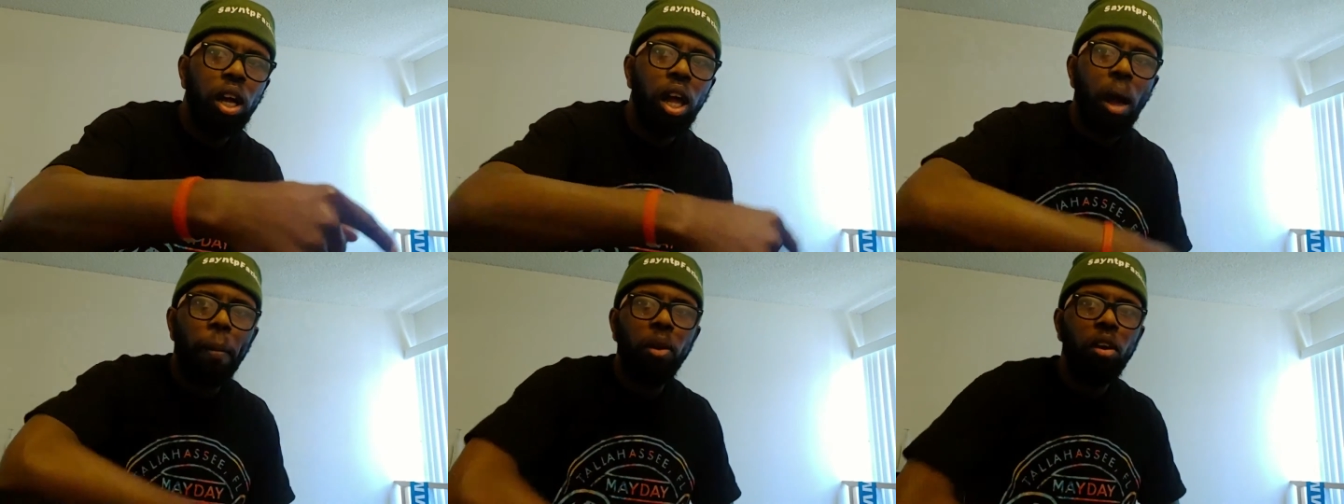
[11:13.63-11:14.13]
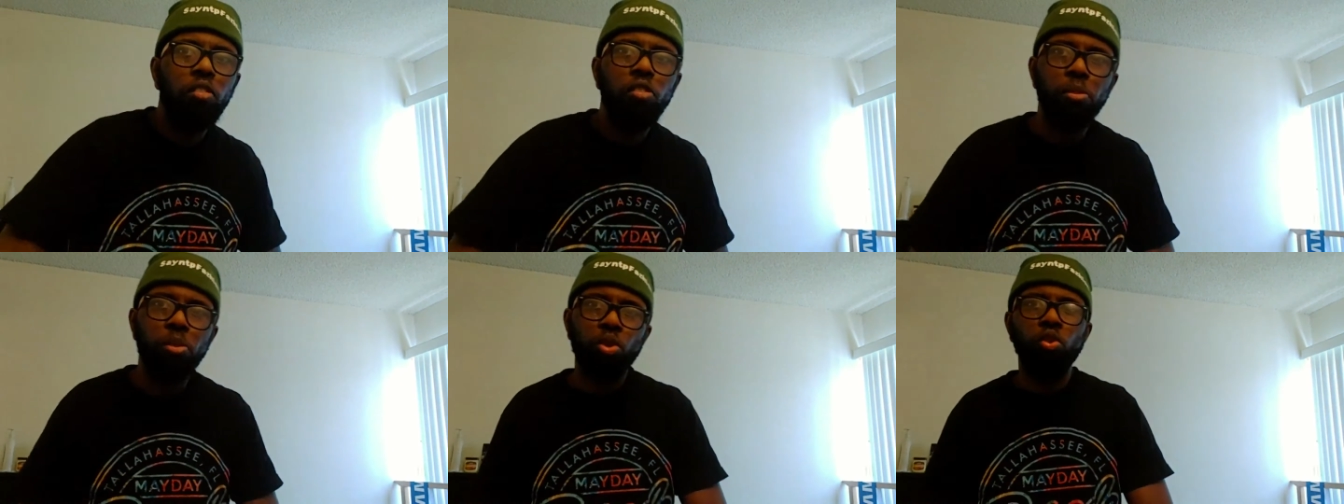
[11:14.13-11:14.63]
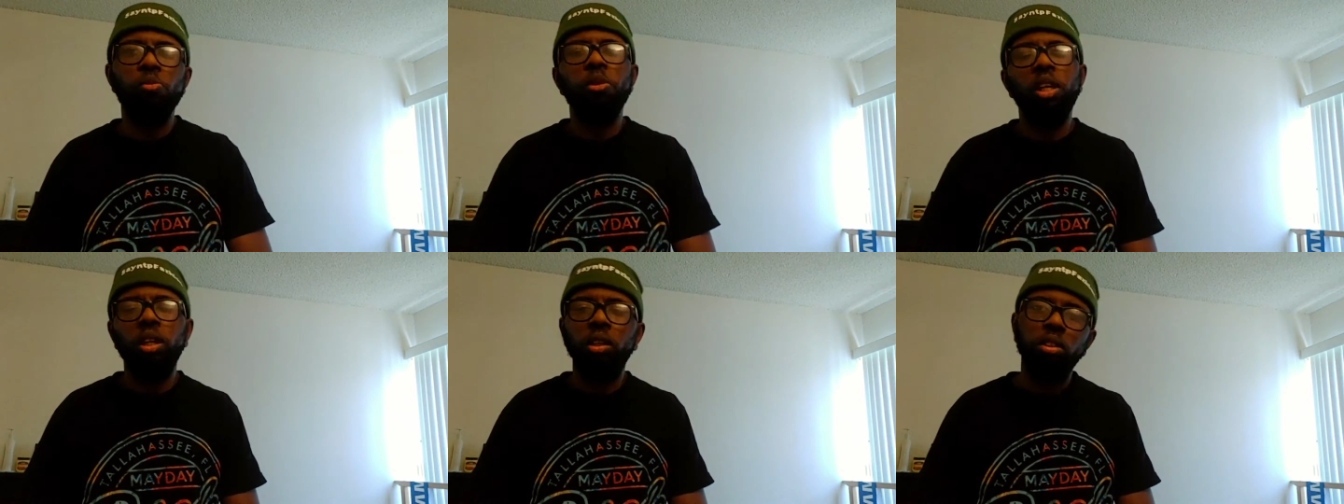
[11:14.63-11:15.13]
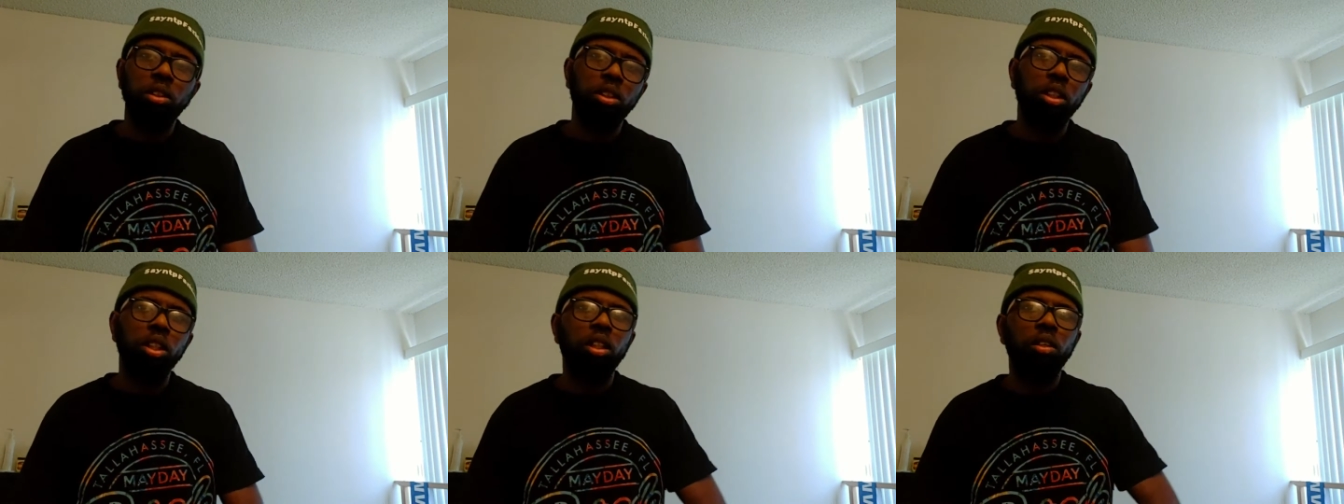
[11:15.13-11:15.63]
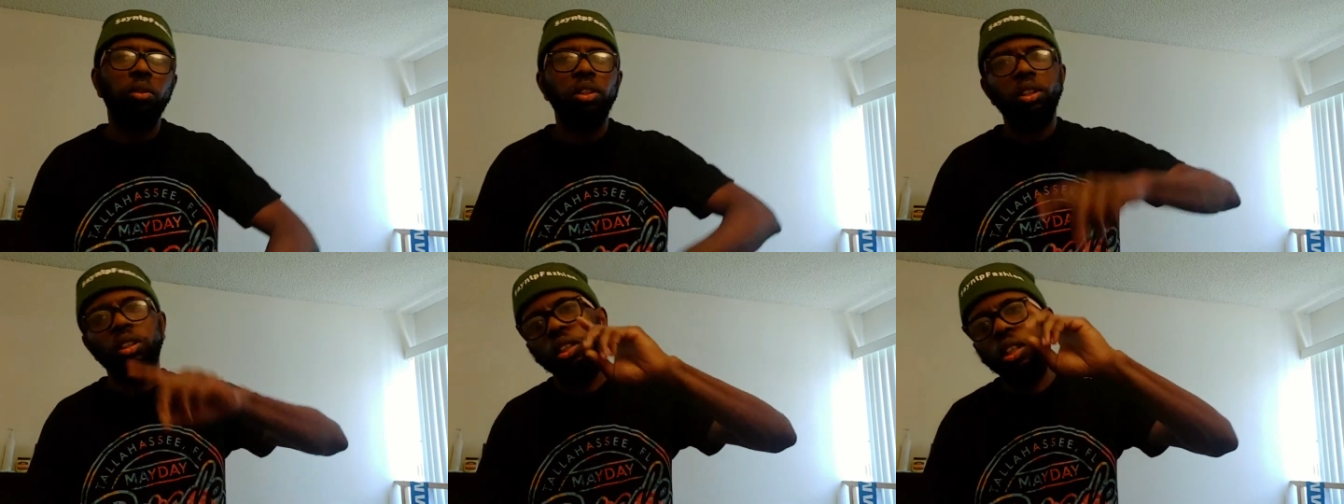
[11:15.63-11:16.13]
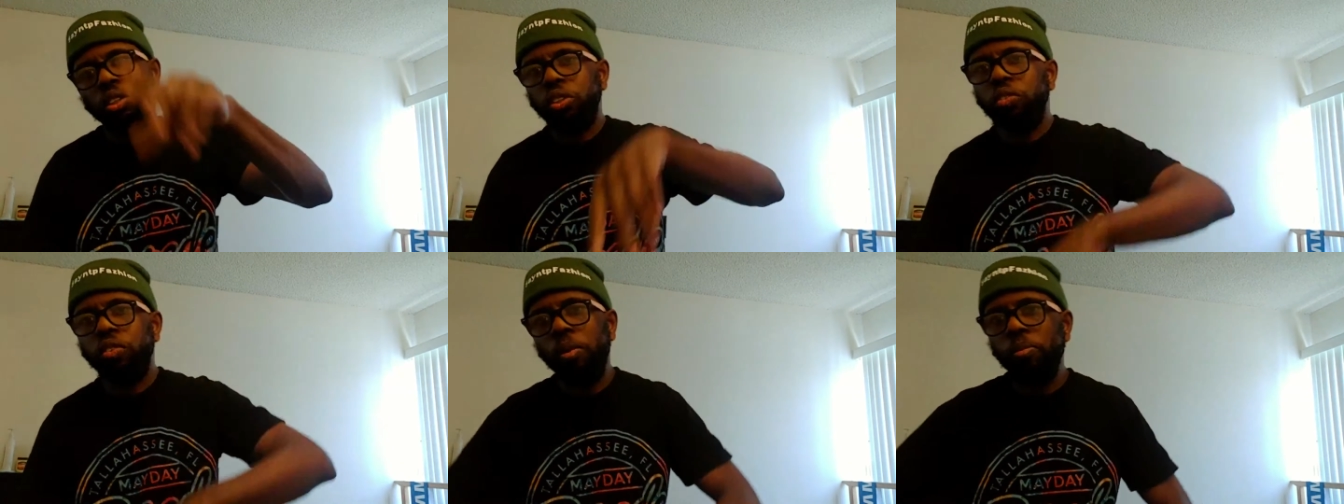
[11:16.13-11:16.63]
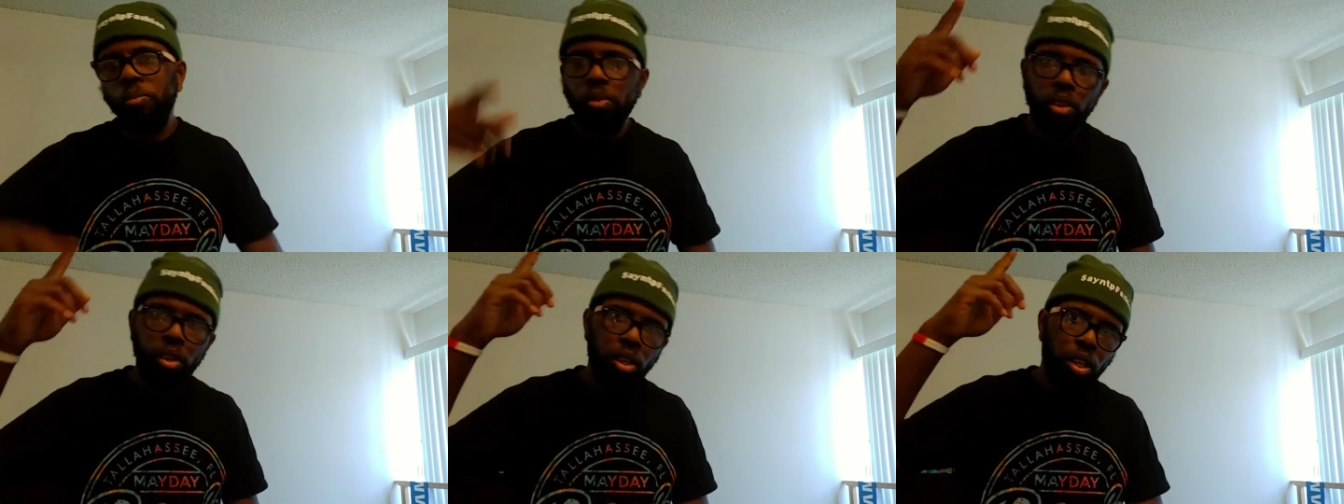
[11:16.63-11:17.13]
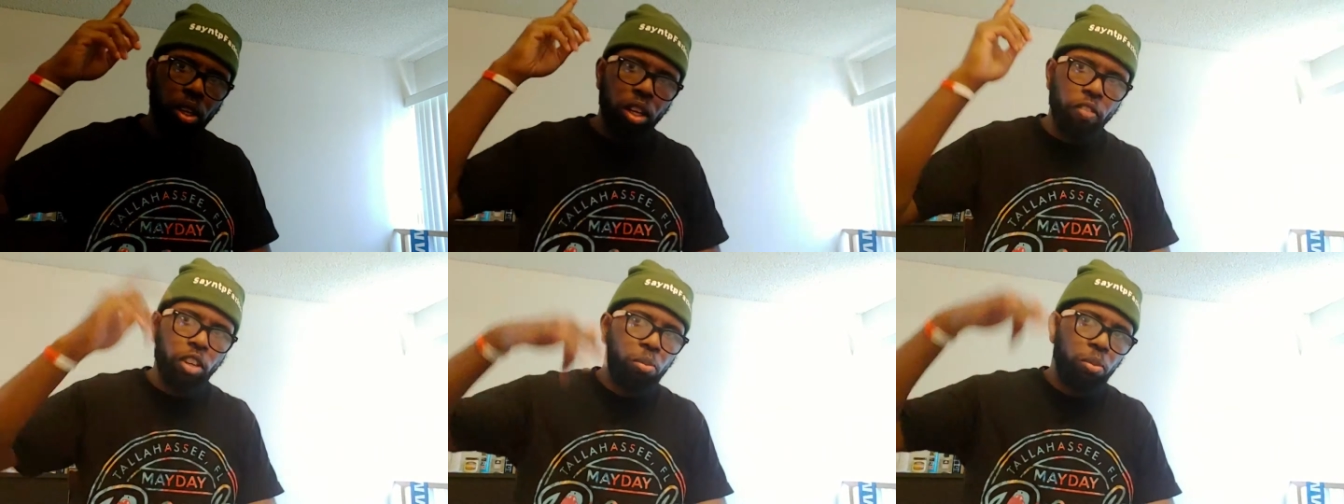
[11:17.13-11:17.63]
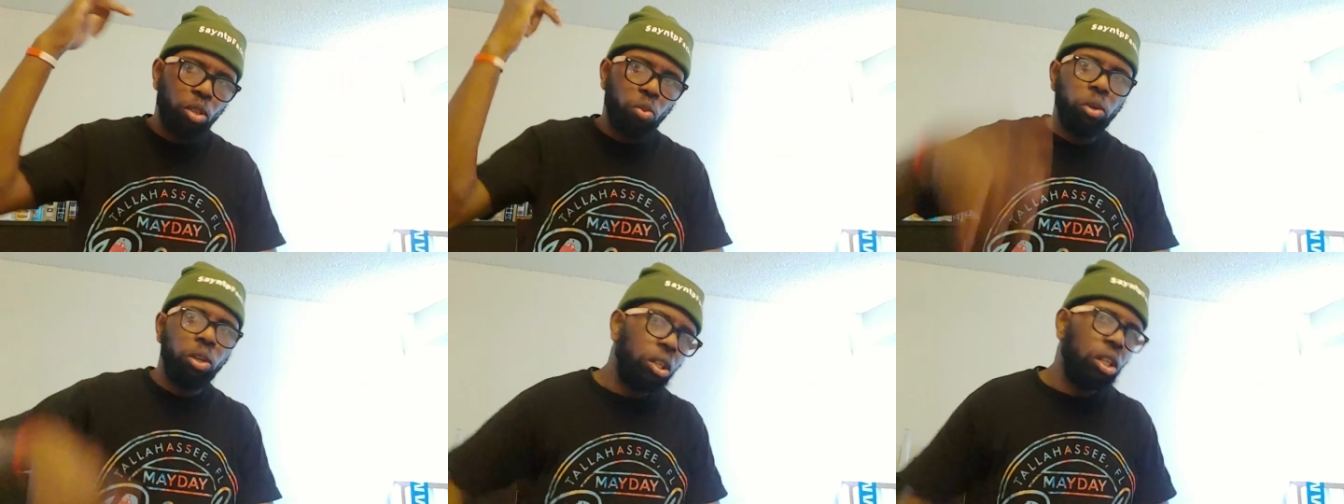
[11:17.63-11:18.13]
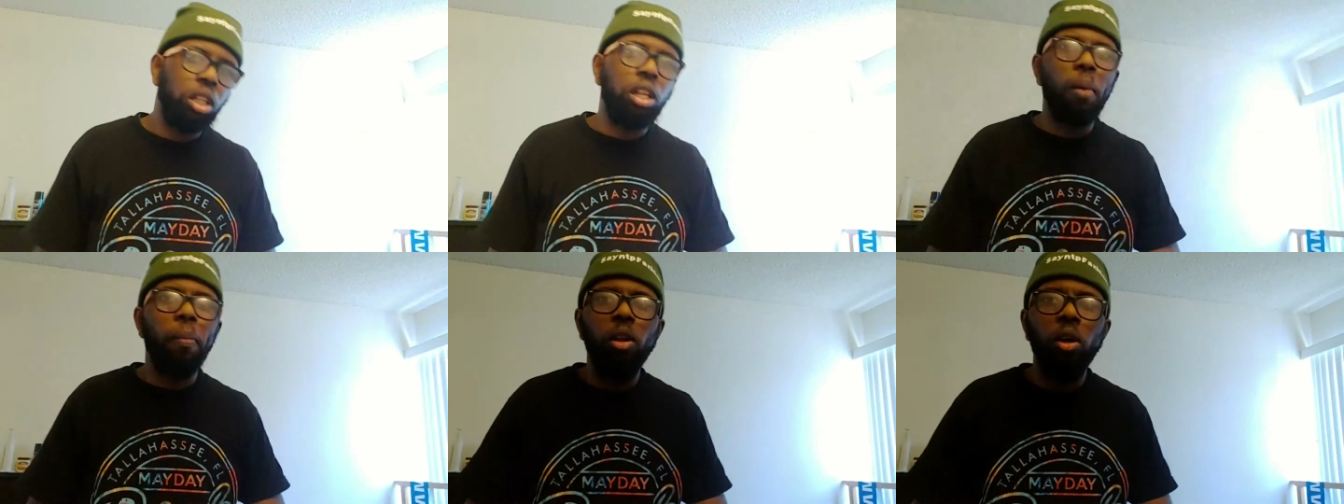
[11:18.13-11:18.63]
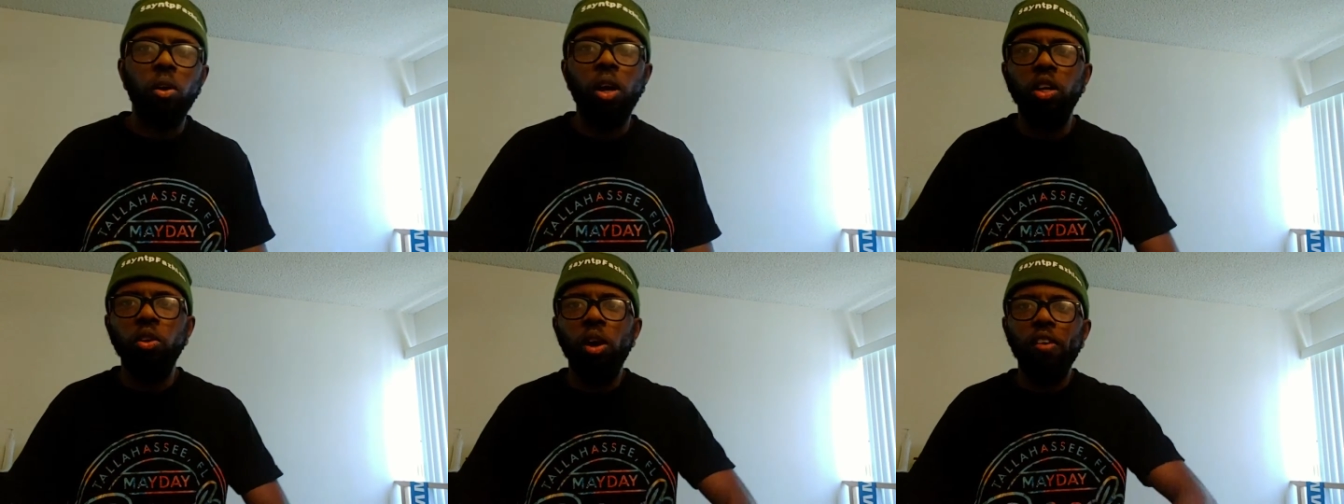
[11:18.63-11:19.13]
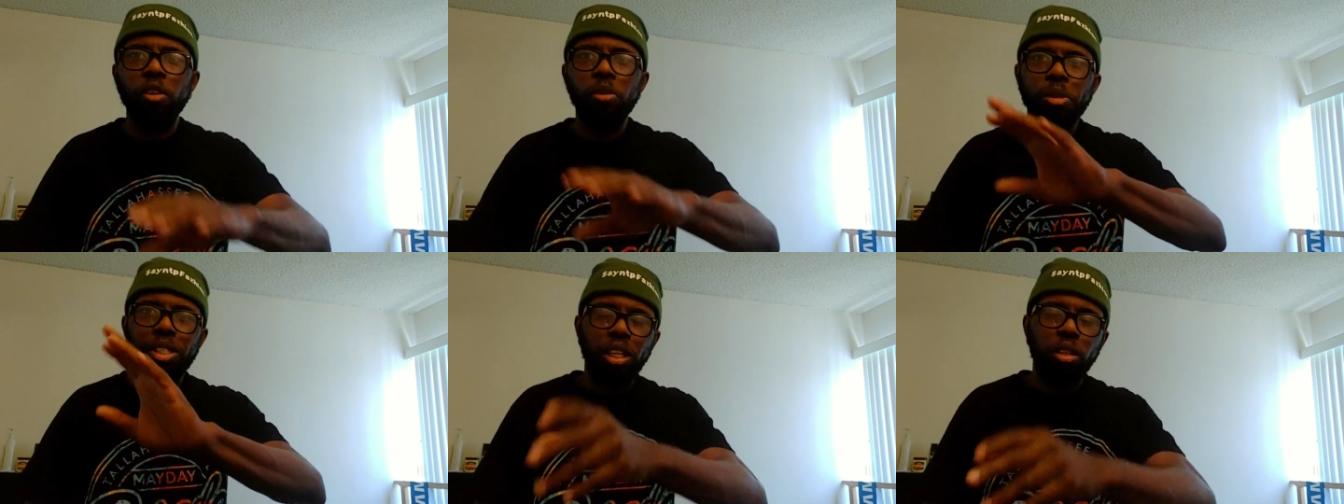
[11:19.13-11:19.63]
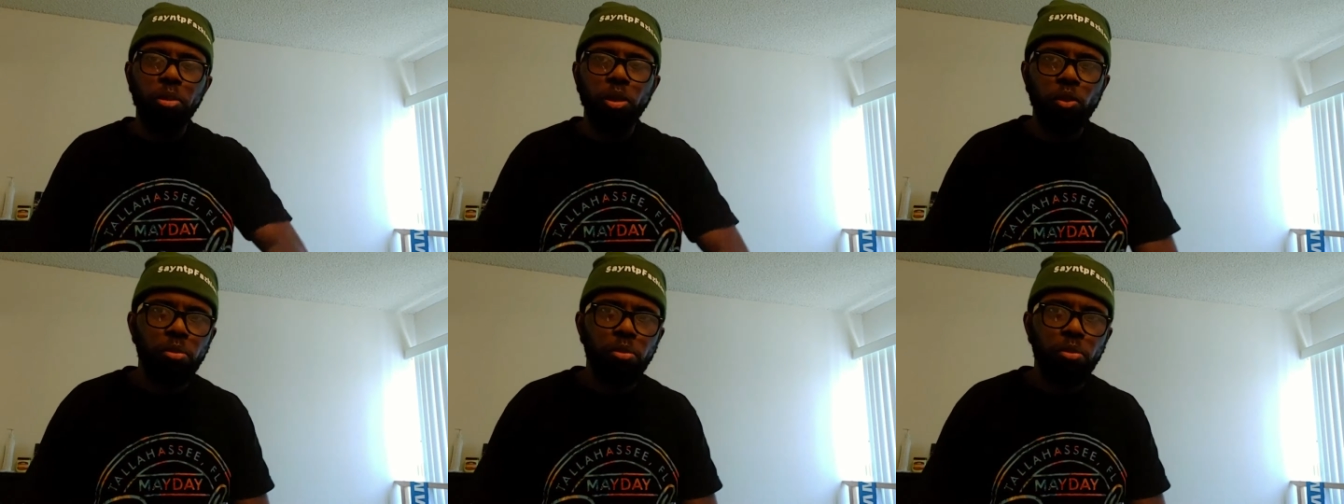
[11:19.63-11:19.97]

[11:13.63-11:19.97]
I'm on all from my social media, which is Instagram, Facebook, and Twitter down below. I do have eBay selling people.